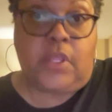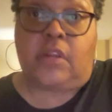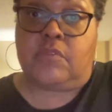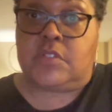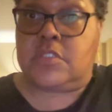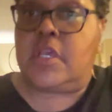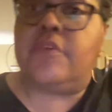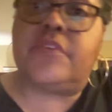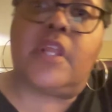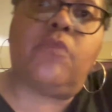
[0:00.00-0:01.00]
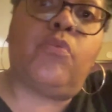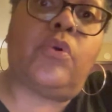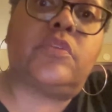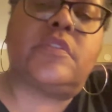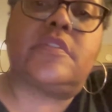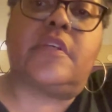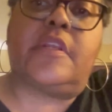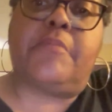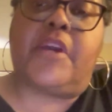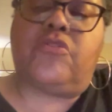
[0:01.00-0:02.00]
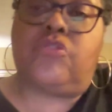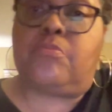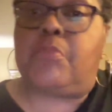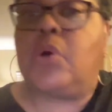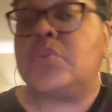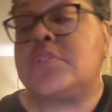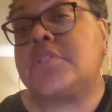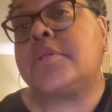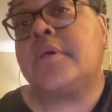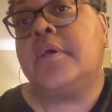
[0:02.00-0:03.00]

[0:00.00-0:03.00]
not of ourselves, not of works, lest any man should boast.